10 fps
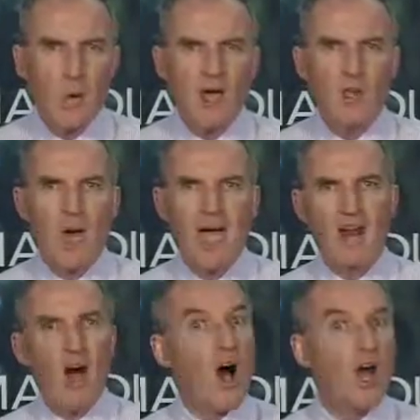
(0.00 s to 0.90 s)
where you
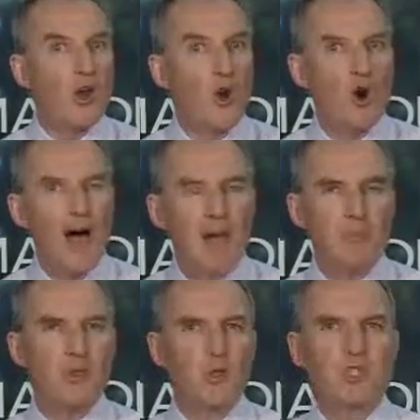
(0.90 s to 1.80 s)
had iron ore
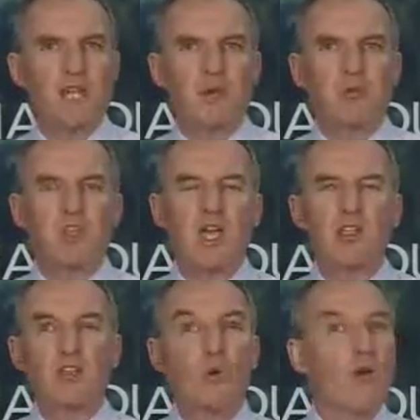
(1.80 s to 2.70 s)
up
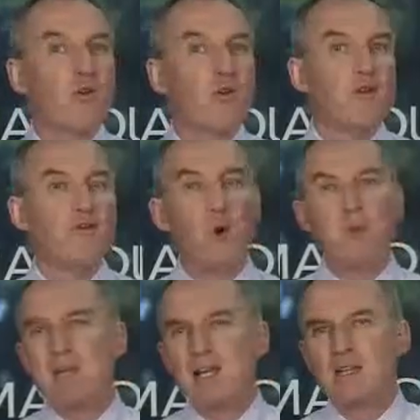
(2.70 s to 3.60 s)
13%,
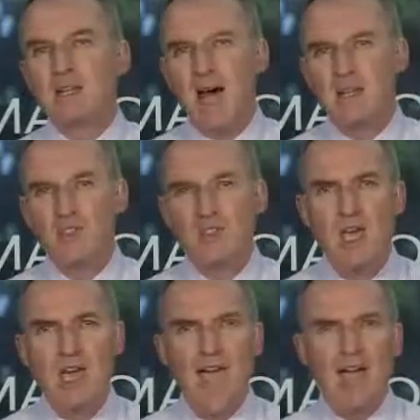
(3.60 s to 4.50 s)
254 million tonnes,